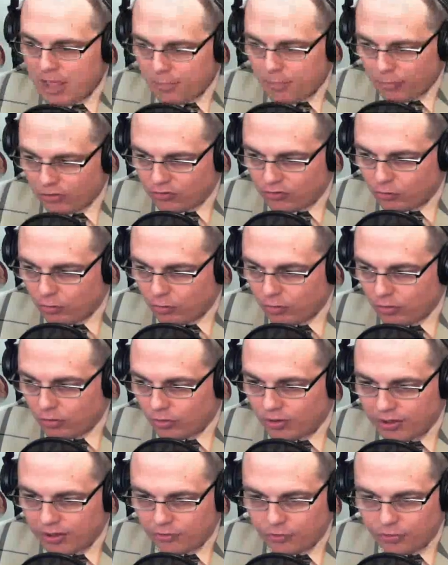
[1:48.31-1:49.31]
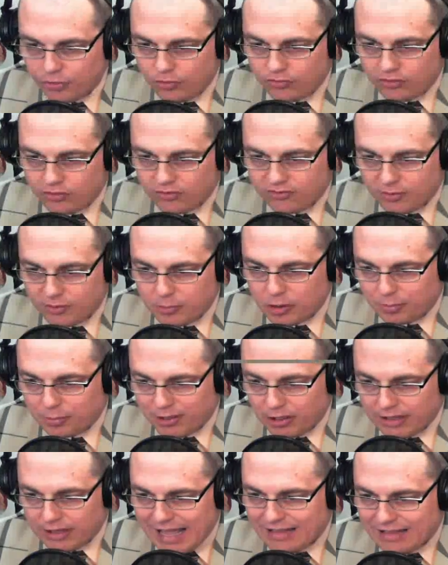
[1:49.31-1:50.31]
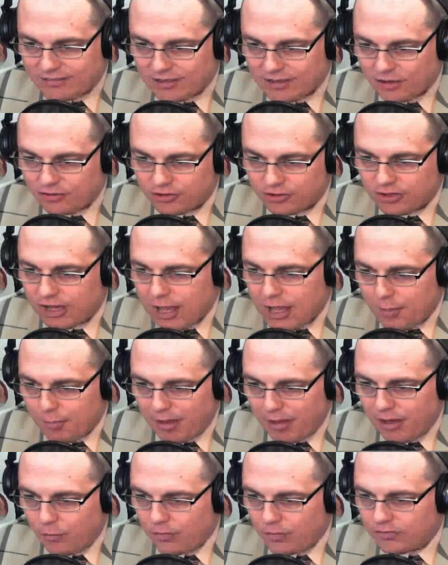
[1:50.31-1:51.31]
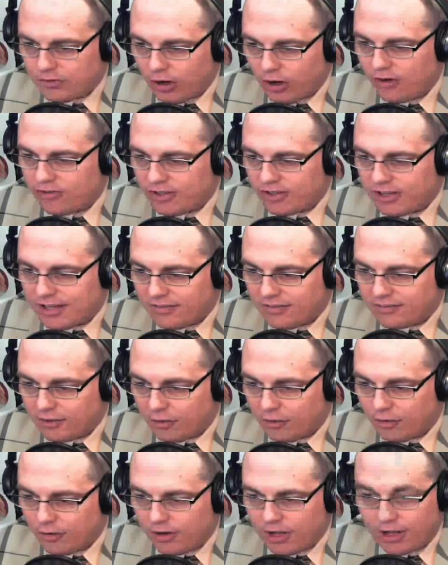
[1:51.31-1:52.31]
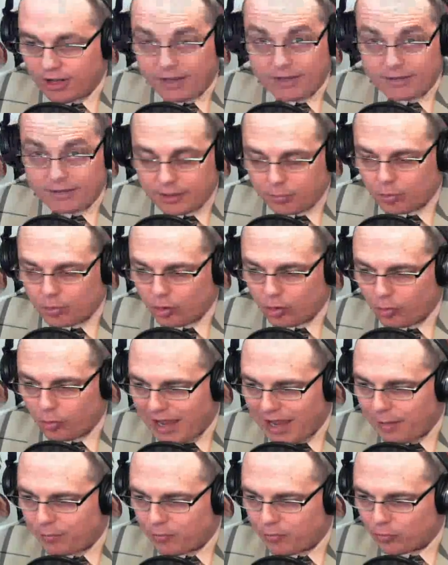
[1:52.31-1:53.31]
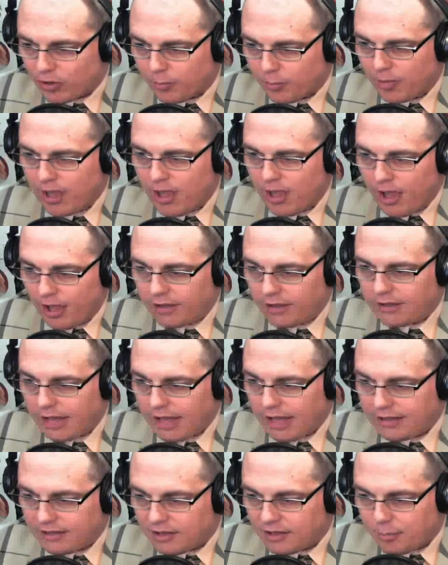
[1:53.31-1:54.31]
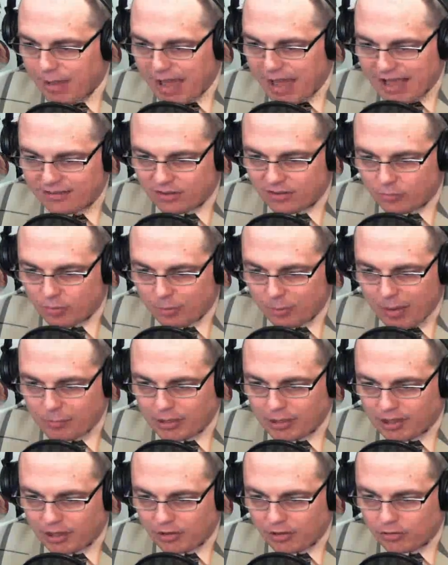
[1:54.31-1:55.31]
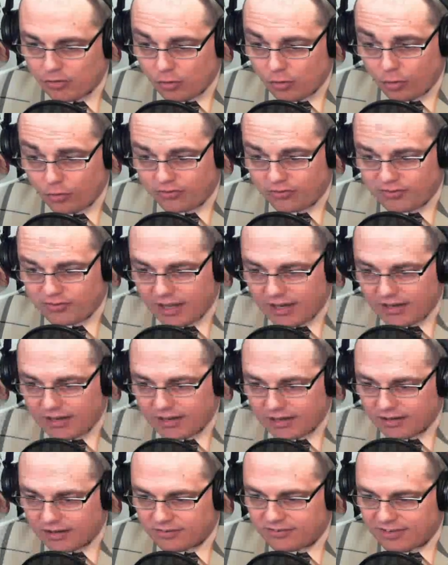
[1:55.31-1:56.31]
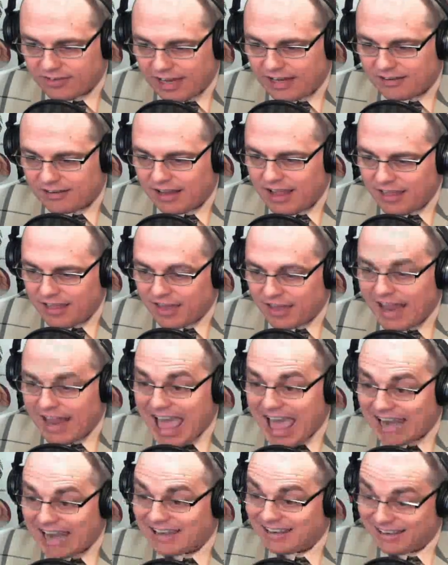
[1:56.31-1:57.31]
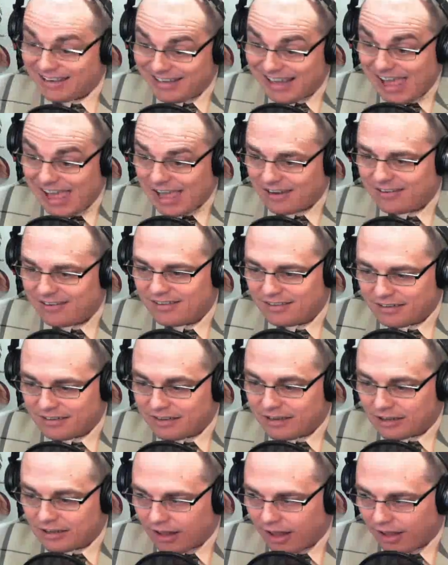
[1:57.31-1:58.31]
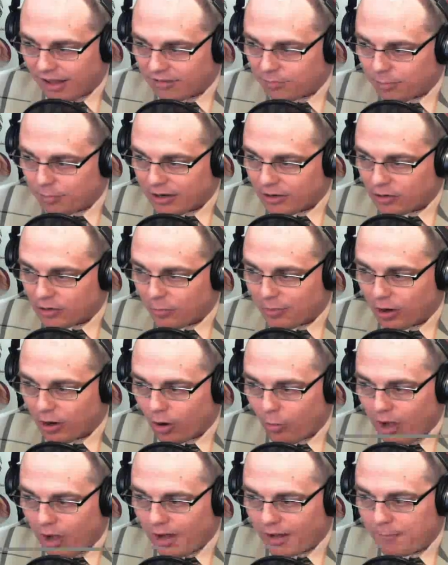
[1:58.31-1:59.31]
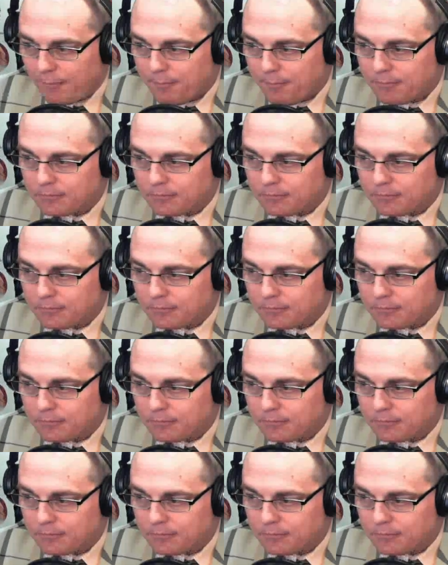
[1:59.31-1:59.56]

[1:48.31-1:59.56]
Ms. Krueger introduced a similar bill last session, but it was largely considered a liberal pipe dream, unlikely to pass a Republican-controlled Senate in a state that hadn't yet legalized medical marijuana.